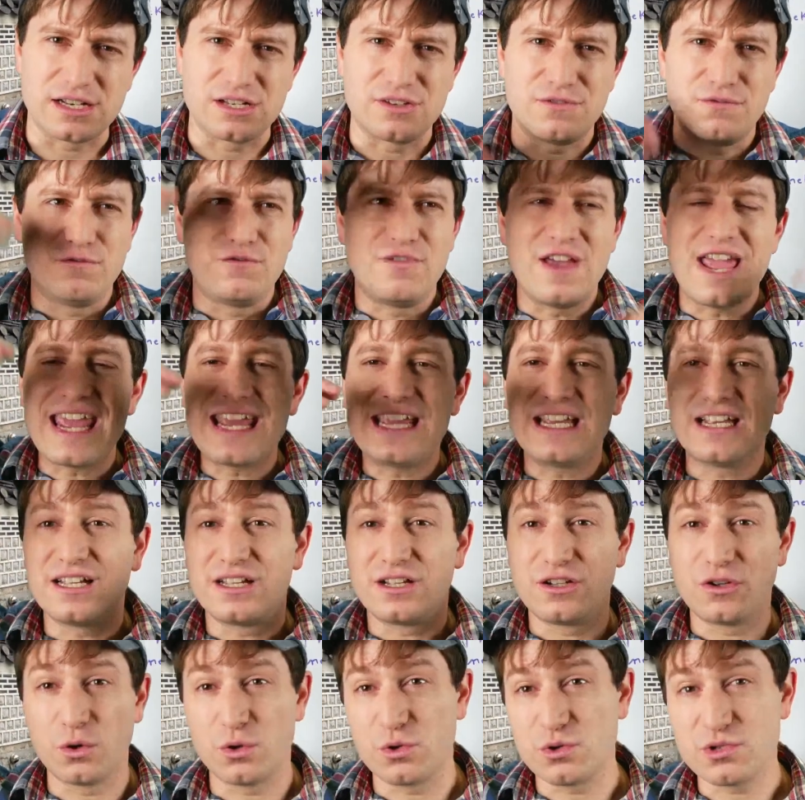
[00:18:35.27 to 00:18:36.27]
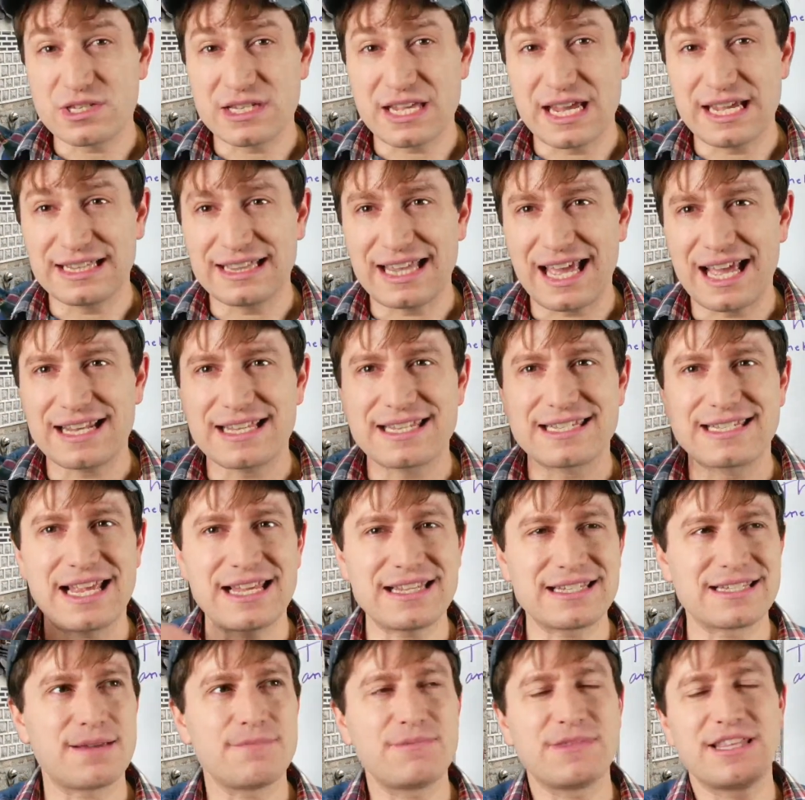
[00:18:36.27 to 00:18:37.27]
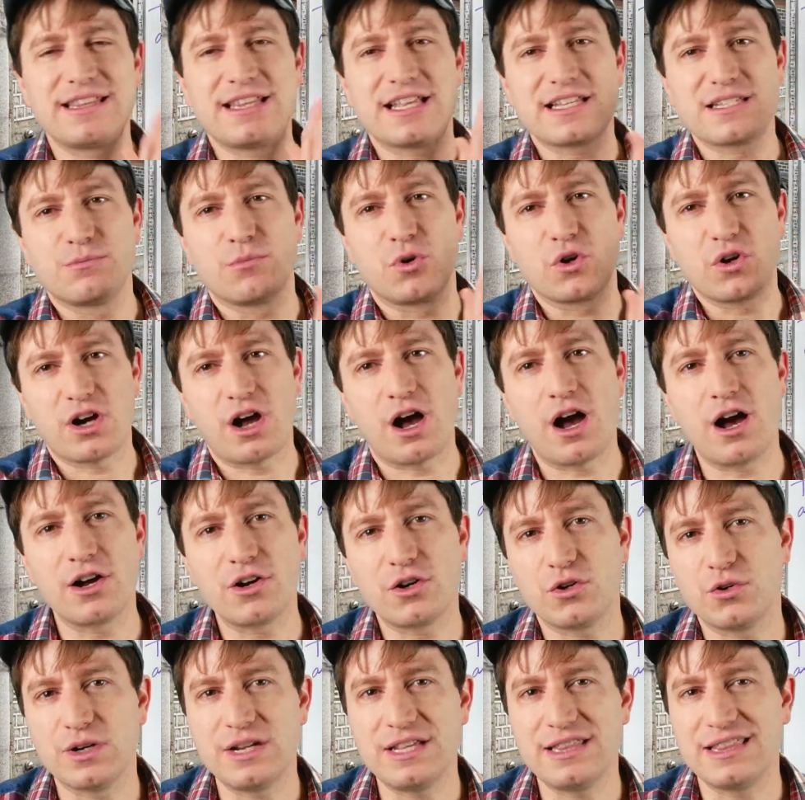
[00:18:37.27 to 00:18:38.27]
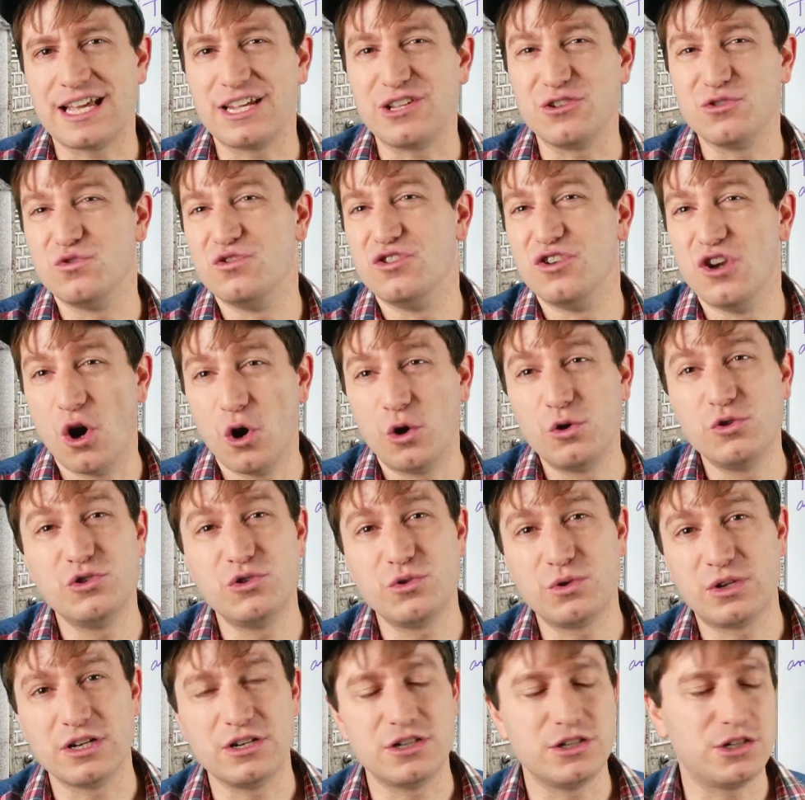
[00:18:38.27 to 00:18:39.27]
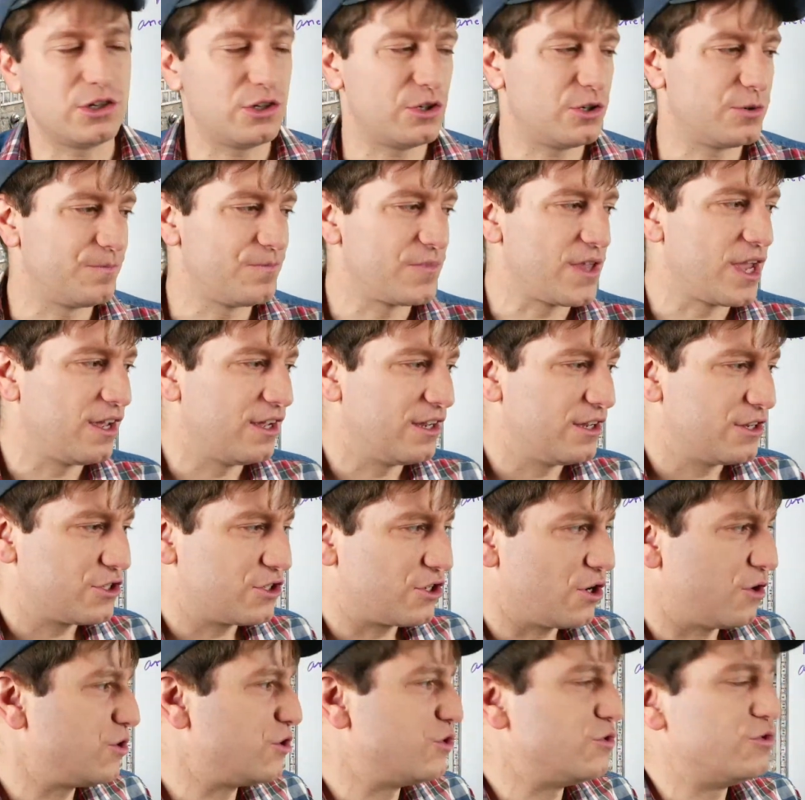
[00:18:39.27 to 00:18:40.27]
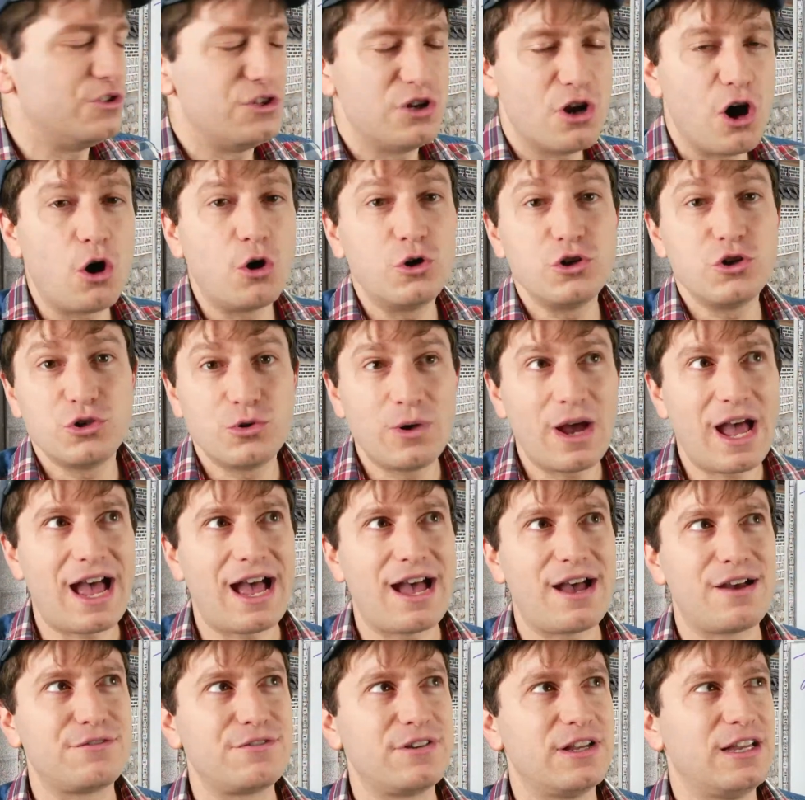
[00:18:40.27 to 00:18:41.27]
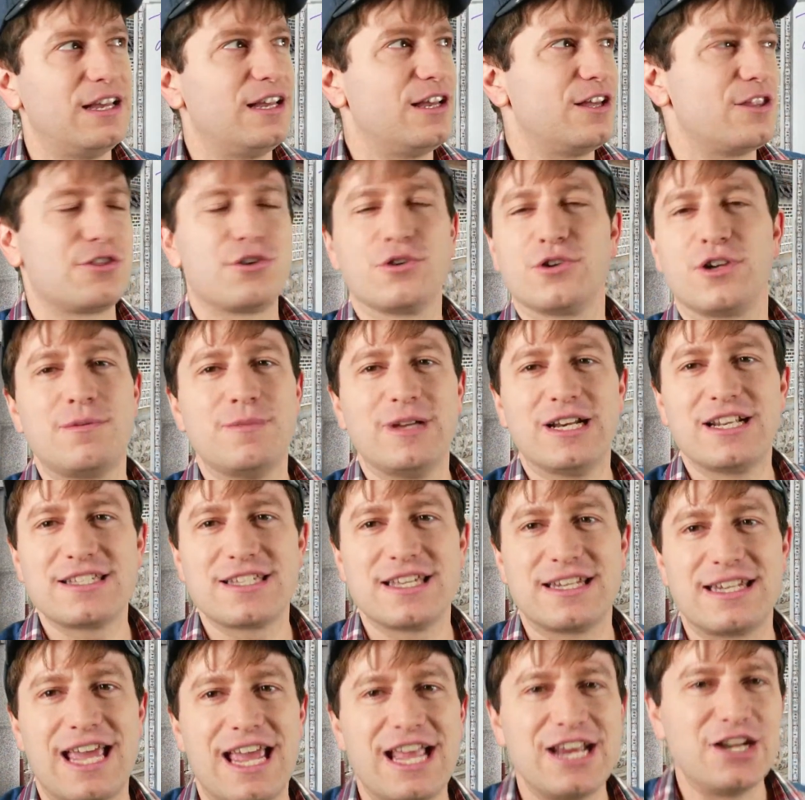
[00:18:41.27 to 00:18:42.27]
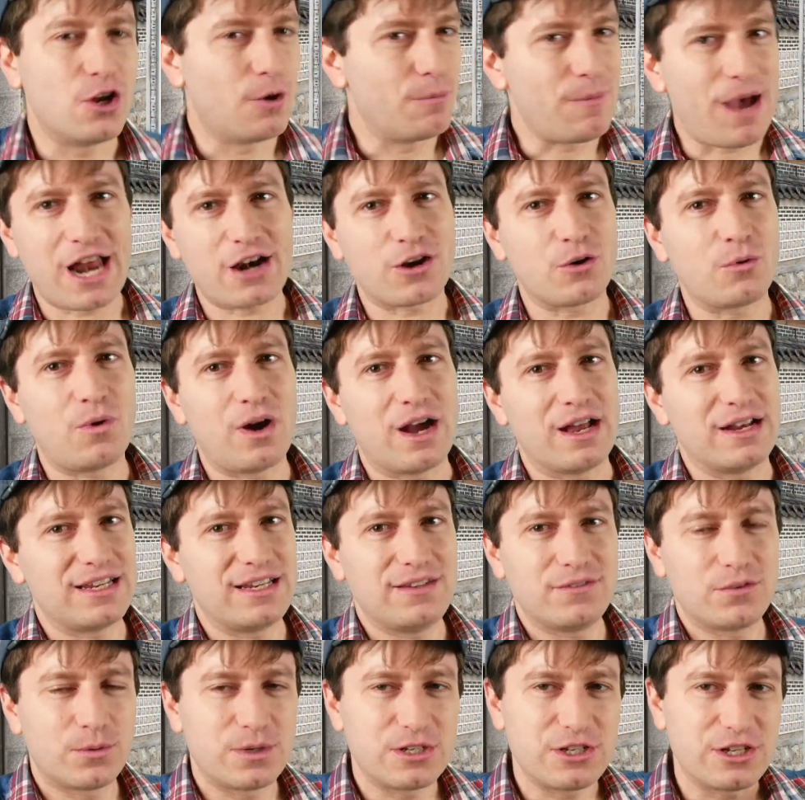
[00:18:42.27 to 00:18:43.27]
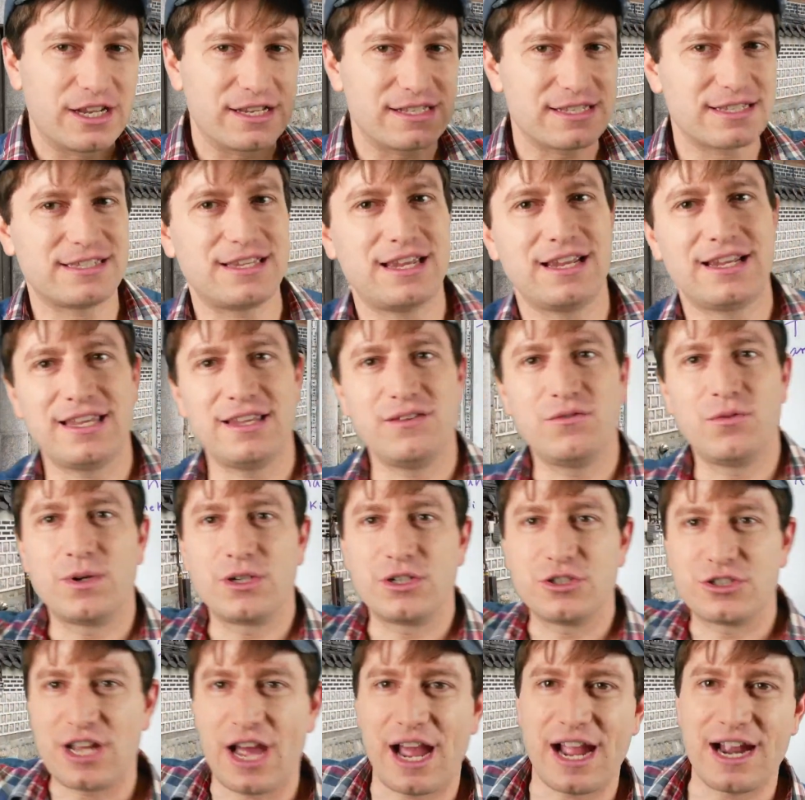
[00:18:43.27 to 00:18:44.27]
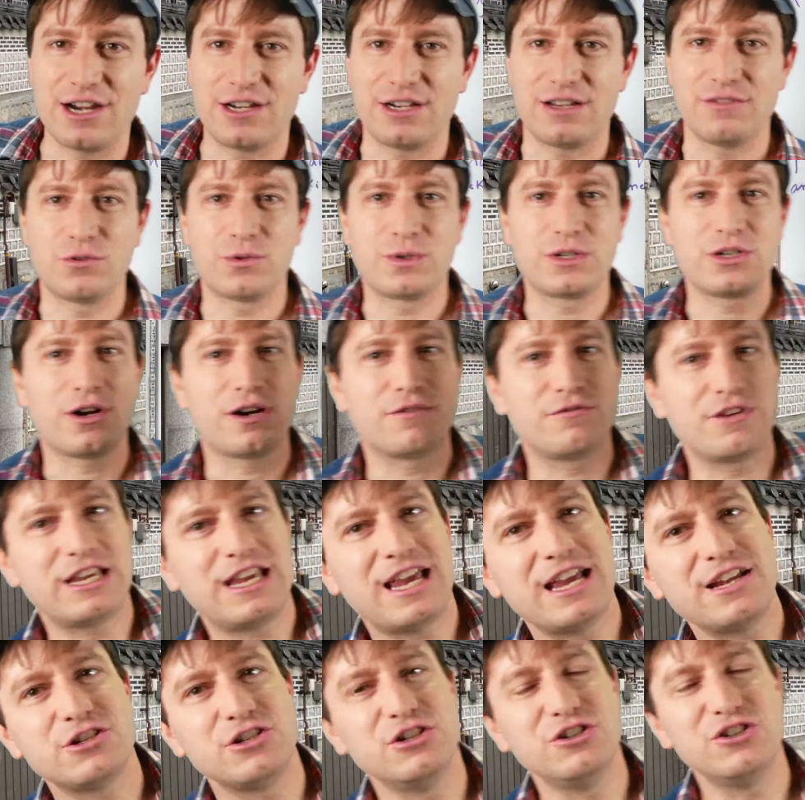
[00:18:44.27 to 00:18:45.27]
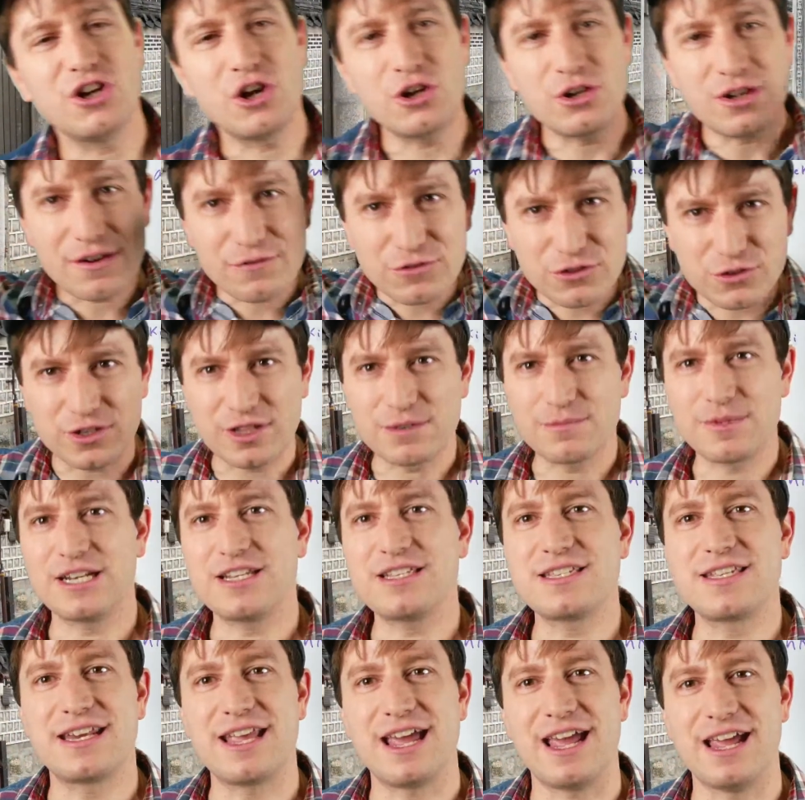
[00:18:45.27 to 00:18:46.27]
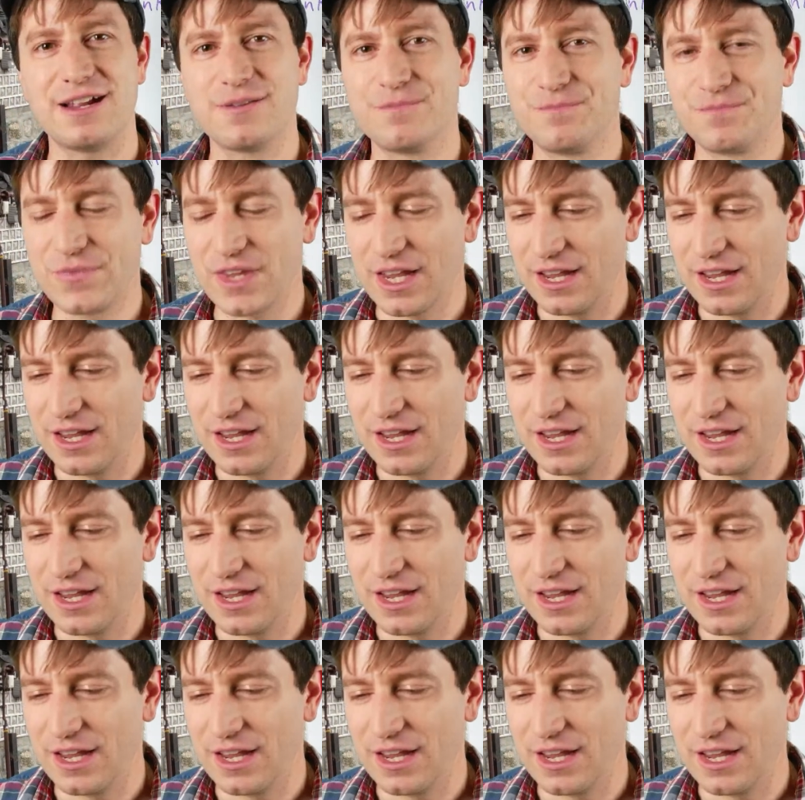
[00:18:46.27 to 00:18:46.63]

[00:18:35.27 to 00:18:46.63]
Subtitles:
vague goals like that. Set something that's more concrete that you know you can do. So you know you have 30 minutes a day no matter what, even when you get sick, even when you're tired, even when you're on vacation. You know you have 30 minutes a day.